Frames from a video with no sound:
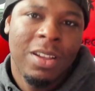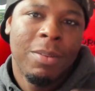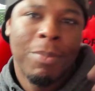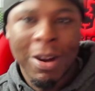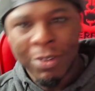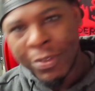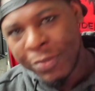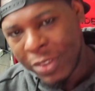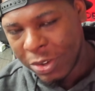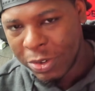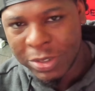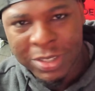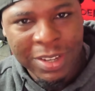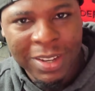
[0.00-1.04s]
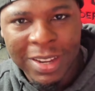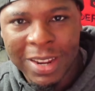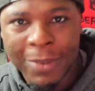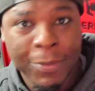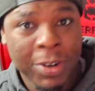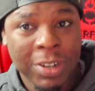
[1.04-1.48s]
my reviews,
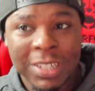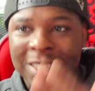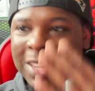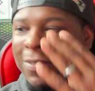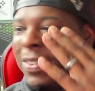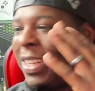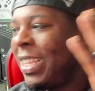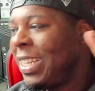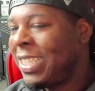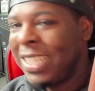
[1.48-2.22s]
and we're gonna see if anything